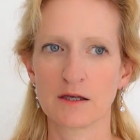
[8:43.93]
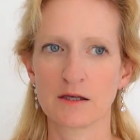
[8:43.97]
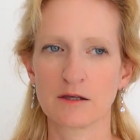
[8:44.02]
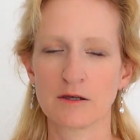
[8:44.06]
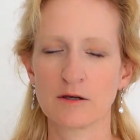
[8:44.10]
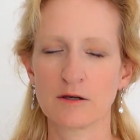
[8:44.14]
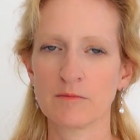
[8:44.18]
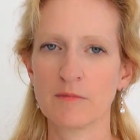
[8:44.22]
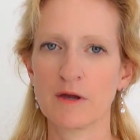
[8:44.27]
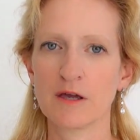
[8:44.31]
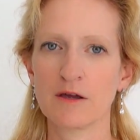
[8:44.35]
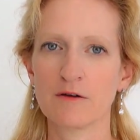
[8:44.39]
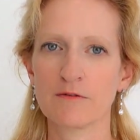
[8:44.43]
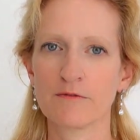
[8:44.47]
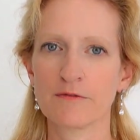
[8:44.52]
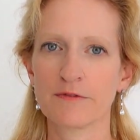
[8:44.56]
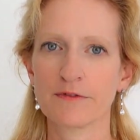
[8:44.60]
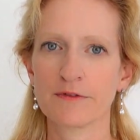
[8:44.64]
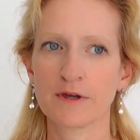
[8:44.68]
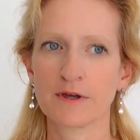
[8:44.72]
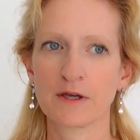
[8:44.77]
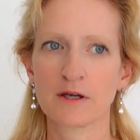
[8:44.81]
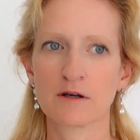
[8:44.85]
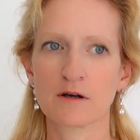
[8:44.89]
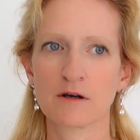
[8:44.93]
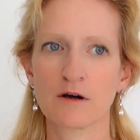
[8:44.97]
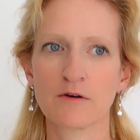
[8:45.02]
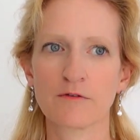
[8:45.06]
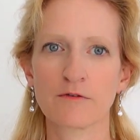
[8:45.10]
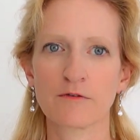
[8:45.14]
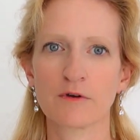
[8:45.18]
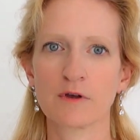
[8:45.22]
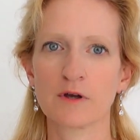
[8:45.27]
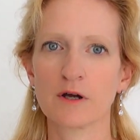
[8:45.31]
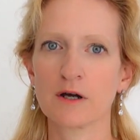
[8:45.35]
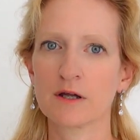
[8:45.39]
you may even think
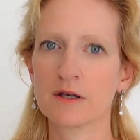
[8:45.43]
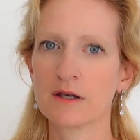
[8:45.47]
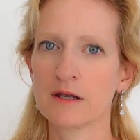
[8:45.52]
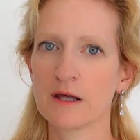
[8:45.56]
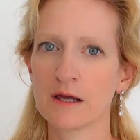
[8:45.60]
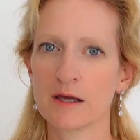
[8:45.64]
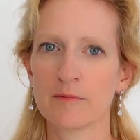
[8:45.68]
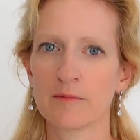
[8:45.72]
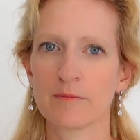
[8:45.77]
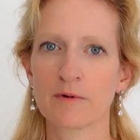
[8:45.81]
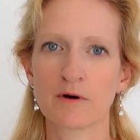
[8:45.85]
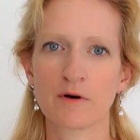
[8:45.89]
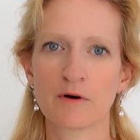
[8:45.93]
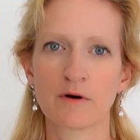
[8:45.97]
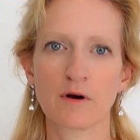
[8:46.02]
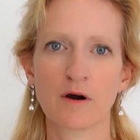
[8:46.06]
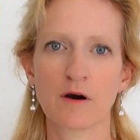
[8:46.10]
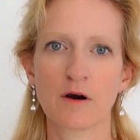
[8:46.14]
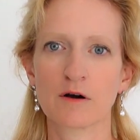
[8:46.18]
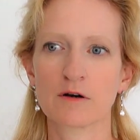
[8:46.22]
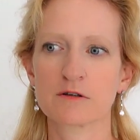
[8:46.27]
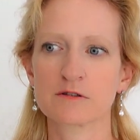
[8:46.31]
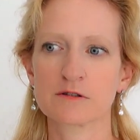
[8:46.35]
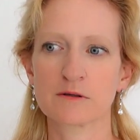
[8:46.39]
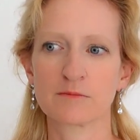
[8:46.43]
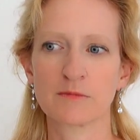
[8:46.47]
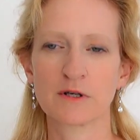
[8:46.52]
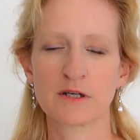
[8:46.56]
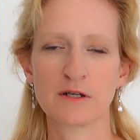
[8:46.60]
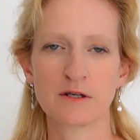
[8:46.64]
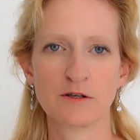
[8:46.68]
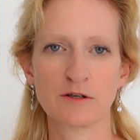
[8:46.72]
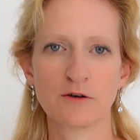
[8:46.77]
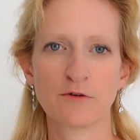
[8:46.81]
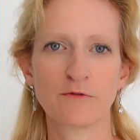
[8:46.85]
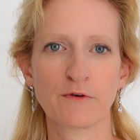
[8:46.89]
of a neighbor or someone
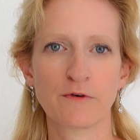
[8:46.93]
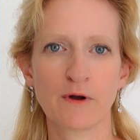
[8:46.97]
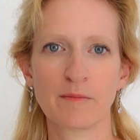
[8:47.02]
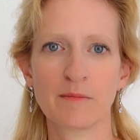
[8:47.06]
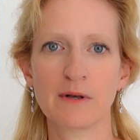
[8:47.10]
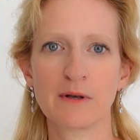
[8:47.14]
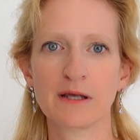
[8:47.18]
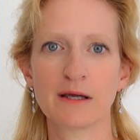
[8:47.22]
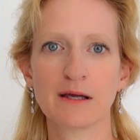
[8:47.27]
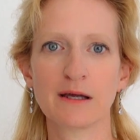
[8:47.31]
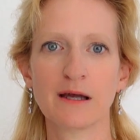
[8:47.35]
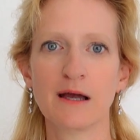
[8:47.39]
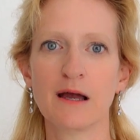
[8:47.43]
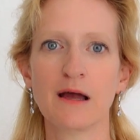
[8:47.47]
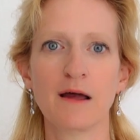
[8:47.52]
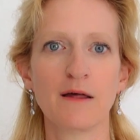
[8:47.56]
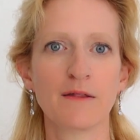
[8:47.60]
in your family